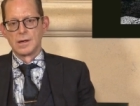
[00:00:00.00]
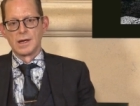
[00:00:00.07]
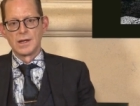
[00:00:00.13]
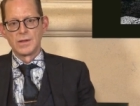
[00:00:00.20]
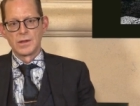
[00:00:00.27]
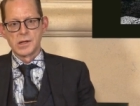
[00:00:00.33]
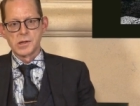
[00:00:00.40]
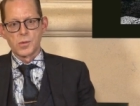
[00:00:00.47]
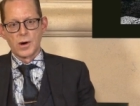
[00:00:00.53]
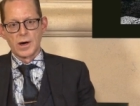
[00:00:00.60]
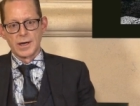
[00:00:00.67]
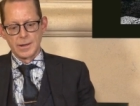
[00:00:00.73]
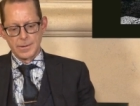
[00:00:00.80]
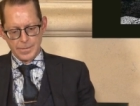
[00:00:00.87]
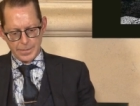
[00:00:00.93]
In this way,
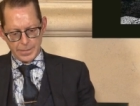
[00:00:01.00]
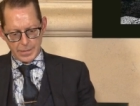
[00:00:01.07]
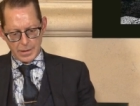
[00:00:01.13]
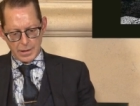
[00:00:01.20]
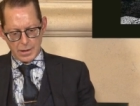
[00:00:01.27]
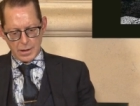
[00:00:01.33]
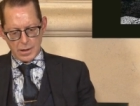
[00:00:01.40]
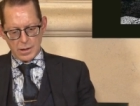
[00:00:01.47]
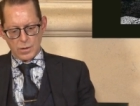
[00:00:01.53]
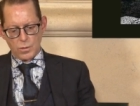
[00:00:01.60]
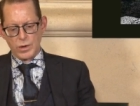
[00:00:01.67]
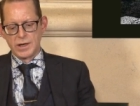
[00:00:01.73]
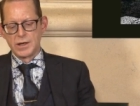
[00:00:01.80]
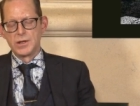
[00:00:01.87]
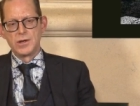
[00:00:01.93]

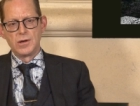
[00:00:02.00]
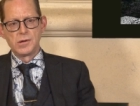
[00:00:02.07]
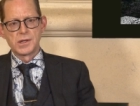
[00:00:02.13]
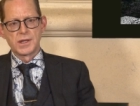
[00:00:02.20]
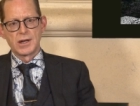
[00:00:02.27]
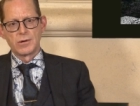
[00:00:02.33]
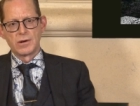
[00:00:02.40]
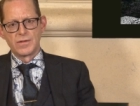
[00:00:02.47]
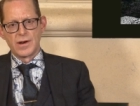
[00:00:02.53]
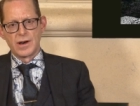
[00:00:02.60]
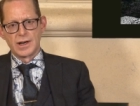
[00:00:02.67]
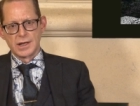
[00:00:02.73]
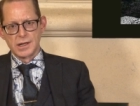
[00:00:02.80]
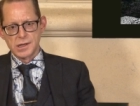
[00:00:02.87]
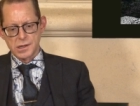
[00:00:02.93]
we can use their
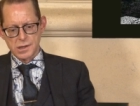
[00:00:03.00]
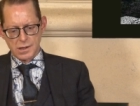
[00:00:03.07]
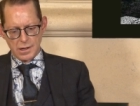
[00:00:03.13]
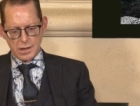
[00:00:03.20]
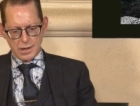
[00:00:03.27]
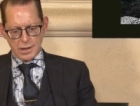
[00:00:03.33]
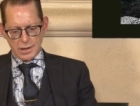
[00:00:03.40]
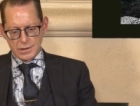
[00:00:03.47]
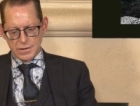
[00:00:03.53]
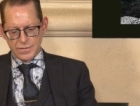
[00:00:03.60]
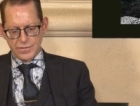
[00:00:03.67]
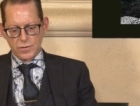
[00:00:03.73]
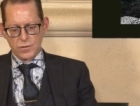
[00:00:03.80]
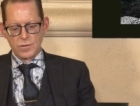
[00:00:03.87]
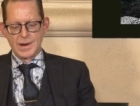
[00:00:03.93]
advice to
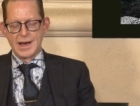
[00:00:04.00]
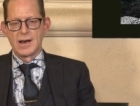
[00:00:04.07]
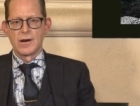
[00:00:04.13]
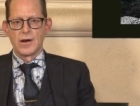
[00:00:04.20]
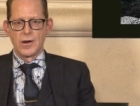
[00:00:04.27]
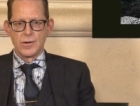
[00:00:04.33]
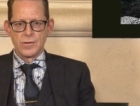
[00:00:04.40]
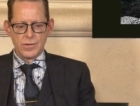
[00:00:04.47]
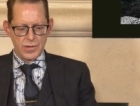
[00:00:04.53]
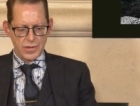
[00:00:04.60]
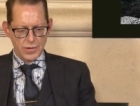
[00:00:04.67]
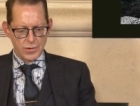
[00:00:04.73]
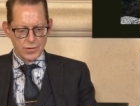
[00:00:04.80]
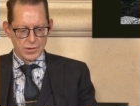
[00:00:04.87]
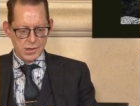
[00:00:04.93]
form our own
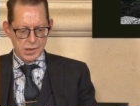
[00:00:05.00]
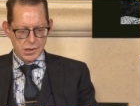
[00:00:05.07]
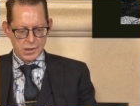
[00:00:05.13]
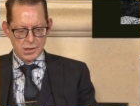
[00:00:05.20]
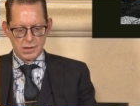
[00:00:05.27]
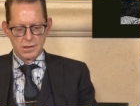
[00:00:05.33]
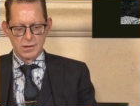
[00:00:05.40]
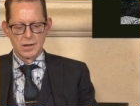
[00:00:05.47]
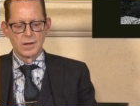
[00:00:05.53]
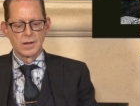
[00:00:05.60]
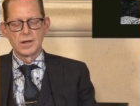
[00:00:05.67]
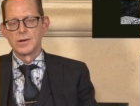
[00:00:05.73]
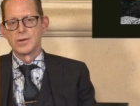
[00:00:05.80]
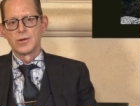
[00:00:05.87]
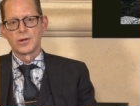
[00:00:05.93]
thoughts,
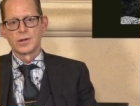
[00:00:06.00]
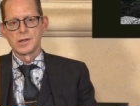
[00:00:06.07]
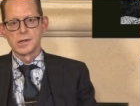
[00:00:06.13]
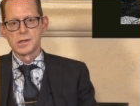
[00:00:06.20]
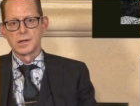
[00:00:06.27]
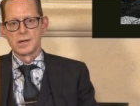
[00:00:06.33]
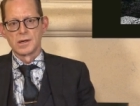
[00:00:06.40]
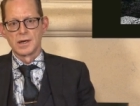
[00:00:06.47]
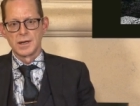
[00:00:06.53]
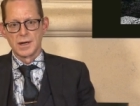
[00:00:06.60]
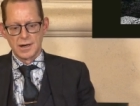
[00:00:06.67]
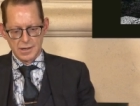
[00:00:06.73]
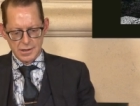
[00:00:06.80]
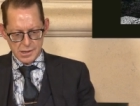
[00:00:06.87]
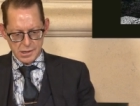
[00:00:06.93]
conclusions and
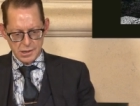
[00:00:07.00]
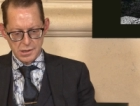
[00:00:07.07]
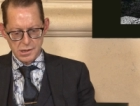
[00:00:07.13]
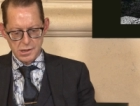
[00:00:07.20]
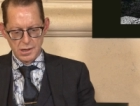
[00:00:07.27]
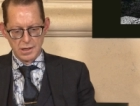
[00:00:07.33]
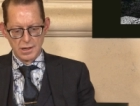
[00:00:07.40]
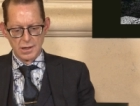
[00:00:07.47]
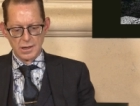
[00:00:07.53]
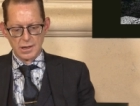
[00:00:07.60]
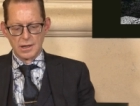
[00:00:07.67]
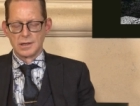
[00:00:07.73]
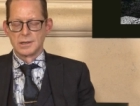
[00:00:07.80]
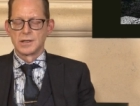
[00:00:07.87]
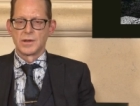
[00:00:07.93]
answers
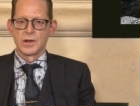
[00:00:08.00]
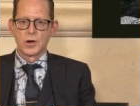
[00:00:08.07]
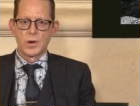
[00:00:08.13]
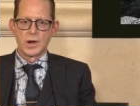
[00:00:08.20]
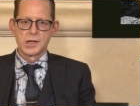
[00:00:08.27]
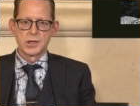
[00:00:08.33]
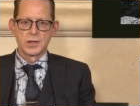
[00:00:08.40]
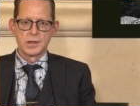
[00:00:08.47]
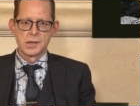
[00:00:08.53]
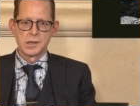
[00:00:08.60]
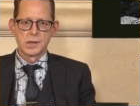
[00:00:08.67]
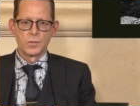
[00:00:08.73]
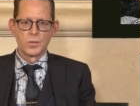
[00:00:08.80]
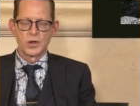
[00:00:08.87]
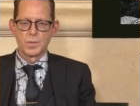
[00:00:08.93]
to the questions
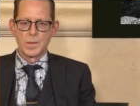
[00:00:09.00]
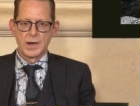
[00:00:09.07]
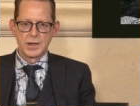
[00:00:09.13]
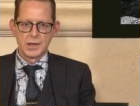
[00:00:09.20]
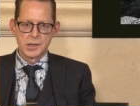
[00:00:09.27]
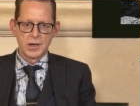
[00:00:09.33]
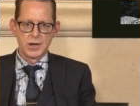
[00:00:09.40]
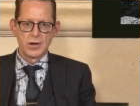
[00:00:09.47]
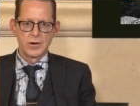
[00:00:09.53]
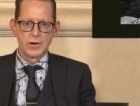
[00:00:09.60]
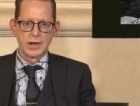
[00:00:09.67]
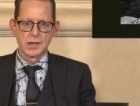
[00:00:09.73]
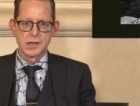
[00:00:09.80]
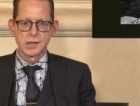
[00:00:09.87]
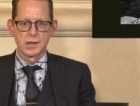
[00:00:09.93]
which made us
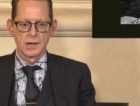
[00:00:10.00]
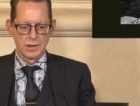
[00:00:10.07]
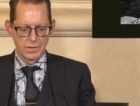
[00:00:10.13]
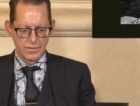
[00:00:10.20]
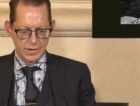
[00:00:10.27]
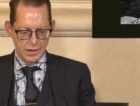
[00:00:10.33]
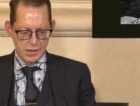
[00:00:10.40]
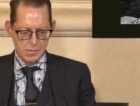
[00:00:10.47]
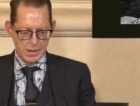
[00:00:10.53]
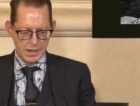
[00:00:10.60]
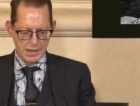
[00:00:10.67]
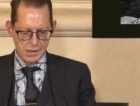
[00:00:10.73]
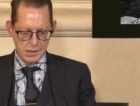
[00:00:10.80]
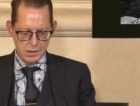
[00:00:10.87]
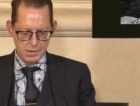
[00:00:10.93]
curious in the first
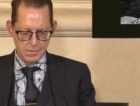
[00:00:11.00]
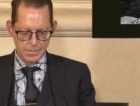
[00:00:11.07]
place.